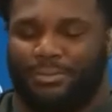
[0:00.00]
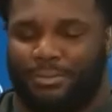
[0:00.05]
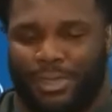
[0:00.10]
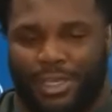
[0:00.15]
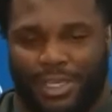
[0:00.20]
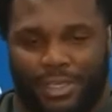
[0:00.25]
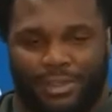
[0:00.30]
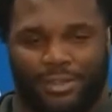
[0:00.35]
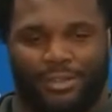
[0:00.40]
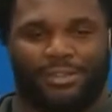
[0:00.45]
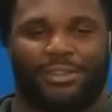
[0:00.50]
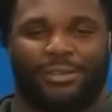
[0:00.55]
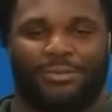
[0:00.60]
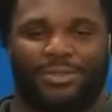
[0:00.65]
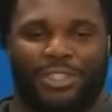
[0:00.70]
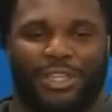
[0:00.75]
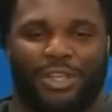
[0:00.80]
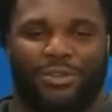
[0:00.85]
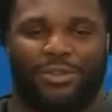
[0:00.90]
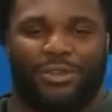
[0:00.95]
Me. I'm
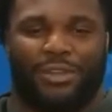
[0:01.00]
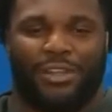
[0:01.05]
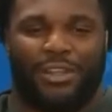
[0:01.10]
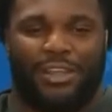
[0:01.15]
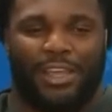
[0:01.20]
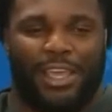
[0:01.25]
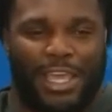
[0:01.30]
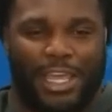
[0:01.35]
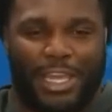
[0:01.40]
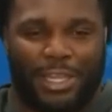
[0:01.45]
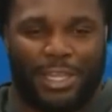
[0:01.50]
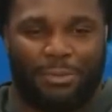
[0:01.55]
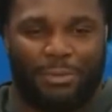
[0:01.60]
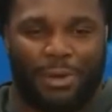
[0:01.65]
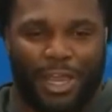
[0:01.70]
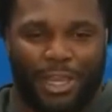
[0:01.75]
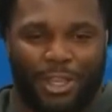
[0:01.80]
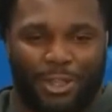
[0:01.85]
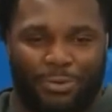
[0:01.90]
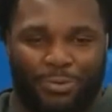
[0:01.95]
still.
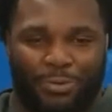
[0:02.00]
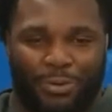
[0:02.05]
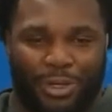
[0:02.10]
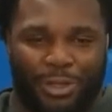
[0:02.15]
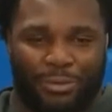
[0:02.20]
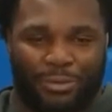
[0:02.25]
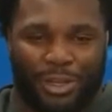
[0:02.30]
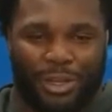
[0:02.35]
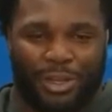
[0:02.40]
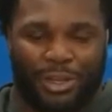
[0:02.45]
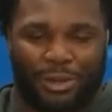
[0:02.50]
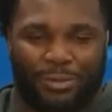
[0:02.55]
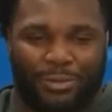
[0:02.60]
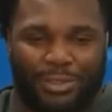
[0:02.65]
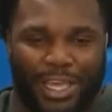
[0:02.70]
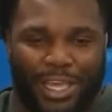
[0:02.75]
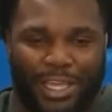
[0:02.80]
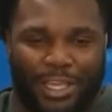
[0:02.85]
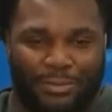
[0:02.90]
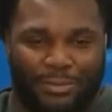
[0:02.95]
Anybody you put up there, I'm
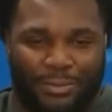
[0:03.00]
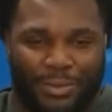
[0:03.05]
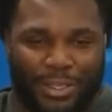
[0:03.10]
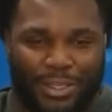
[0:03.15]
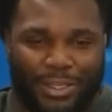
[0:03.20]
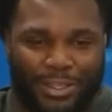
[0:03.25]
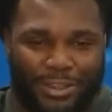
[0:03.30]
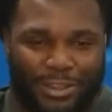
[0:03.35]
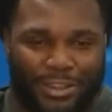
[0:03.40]
taking me.